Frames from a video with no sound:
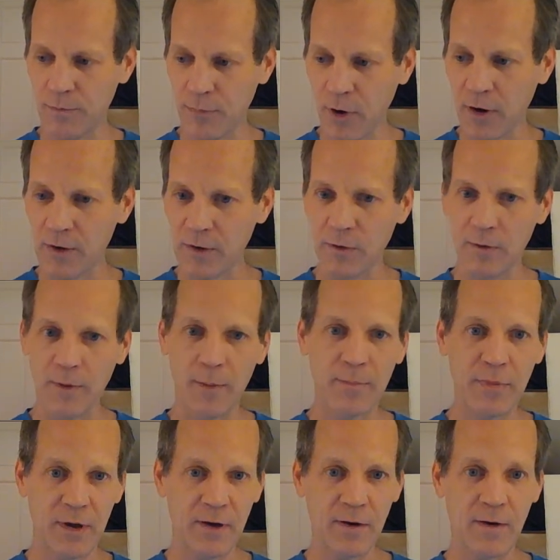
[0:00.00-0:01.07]
particle
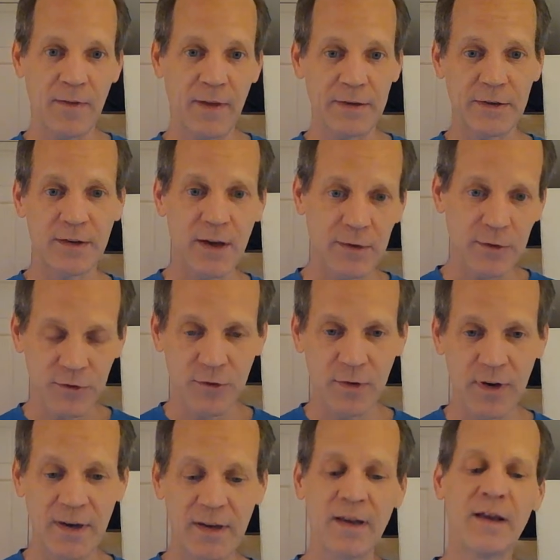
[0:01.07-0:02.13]
appear on that detector
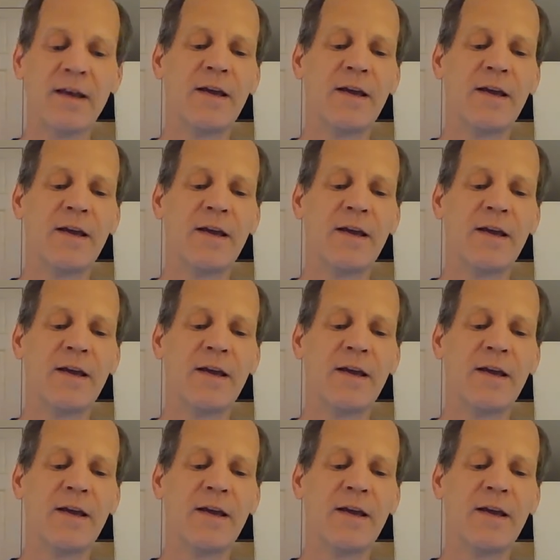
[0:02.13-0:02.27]
screen?